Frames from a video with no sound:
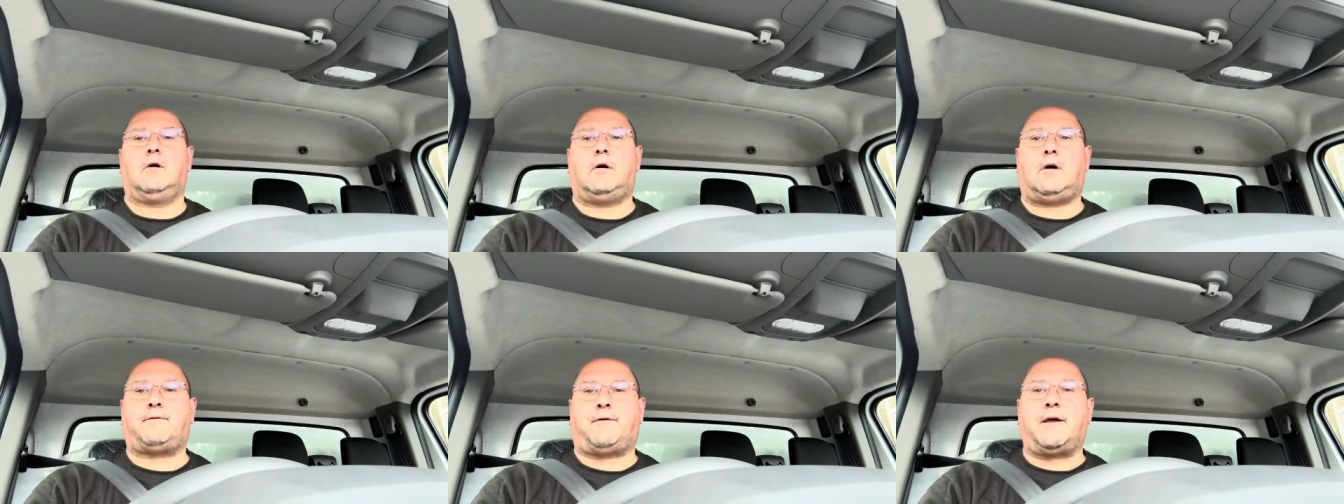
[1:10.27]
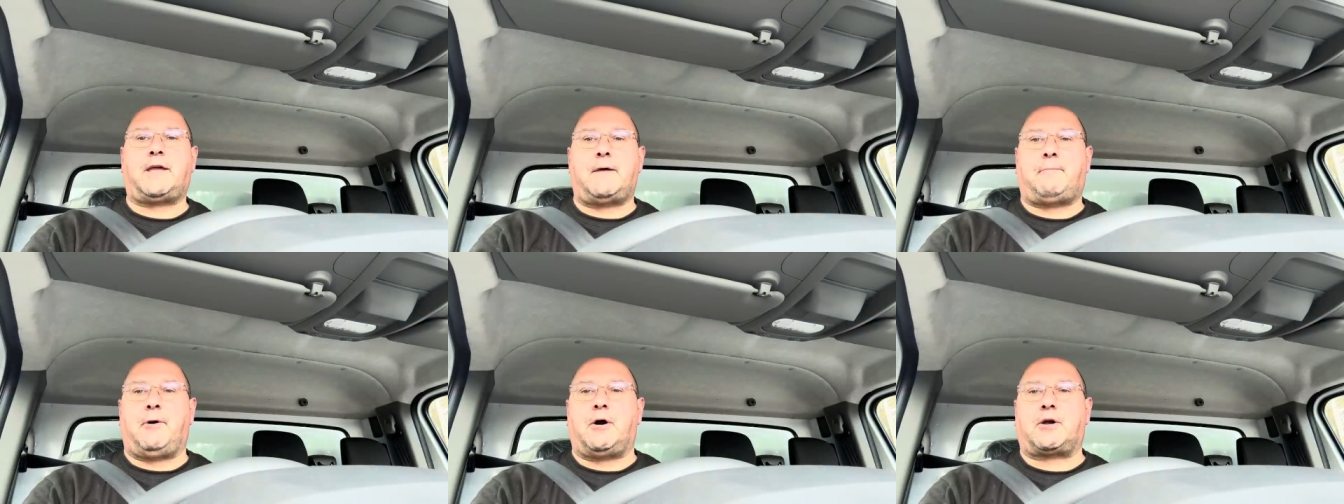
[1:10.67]
I think
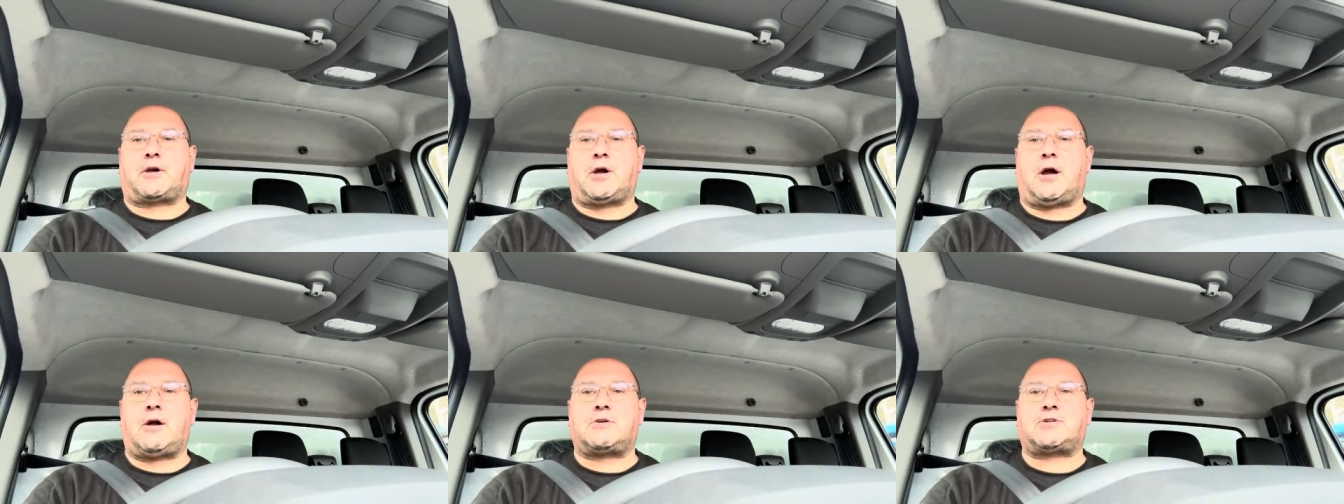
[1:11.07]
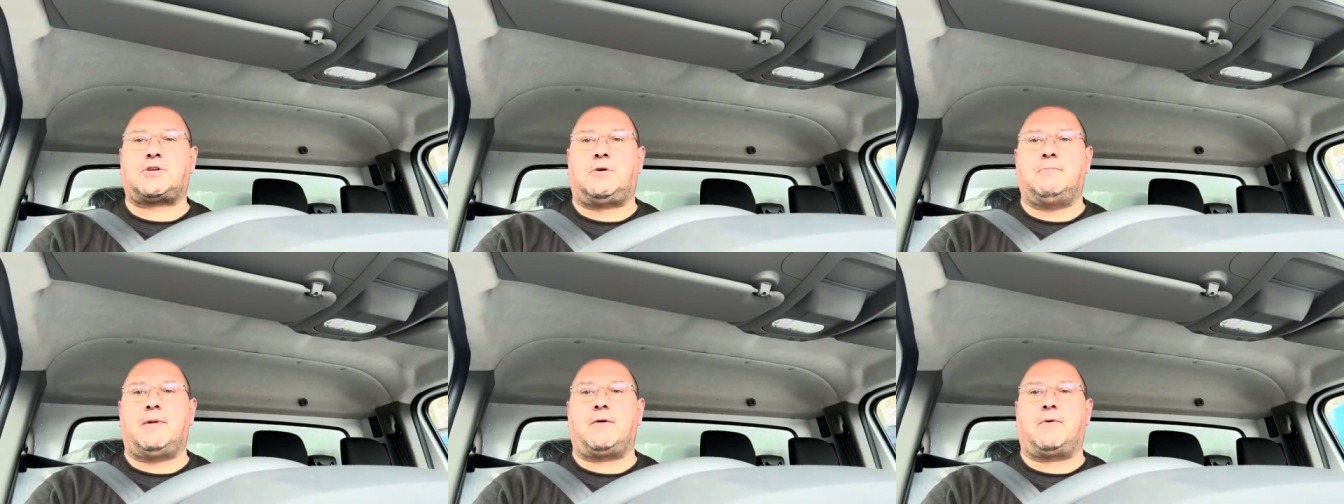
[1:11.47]
he put a curse
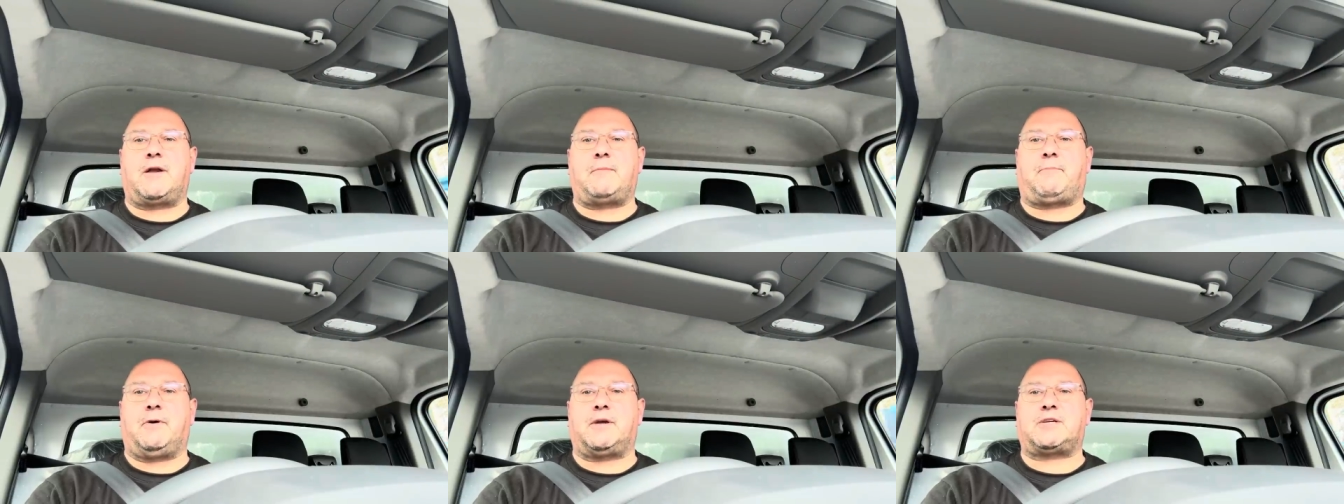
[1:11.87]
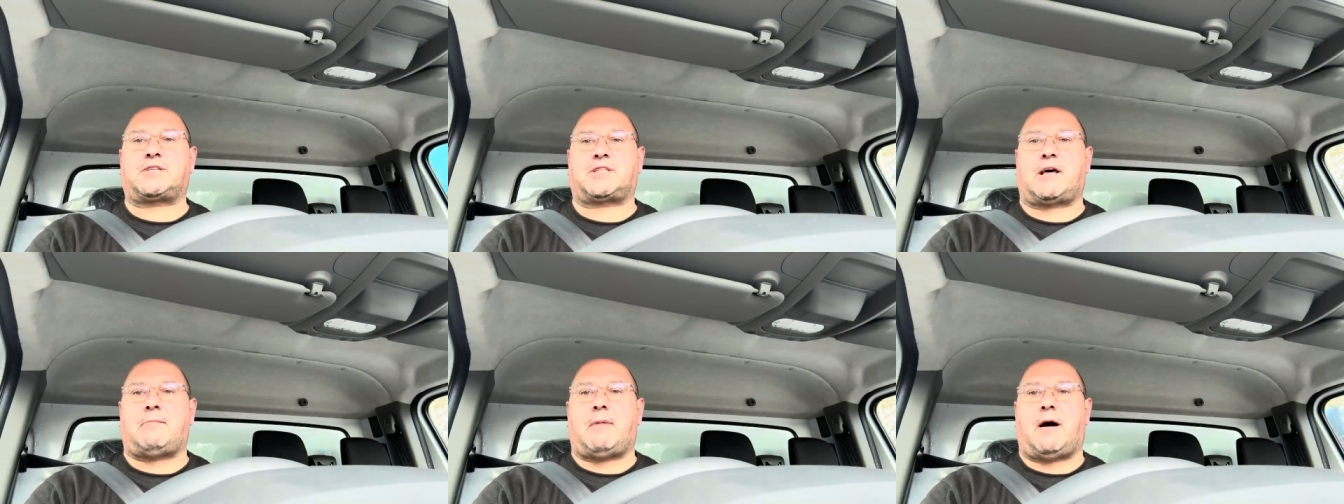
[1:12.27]
on me when he put his
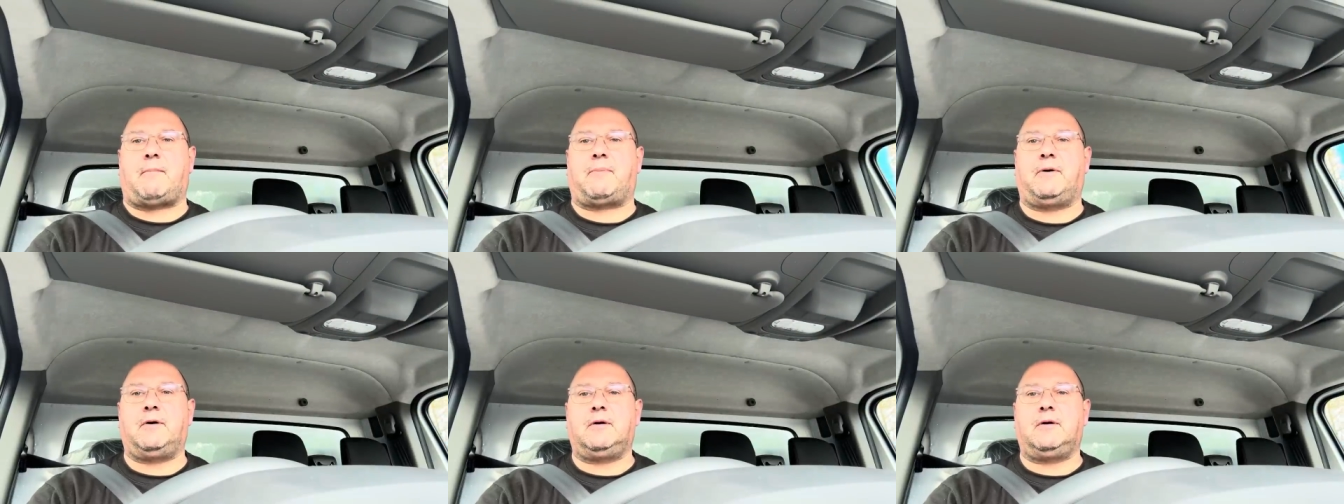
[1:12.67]
thumb up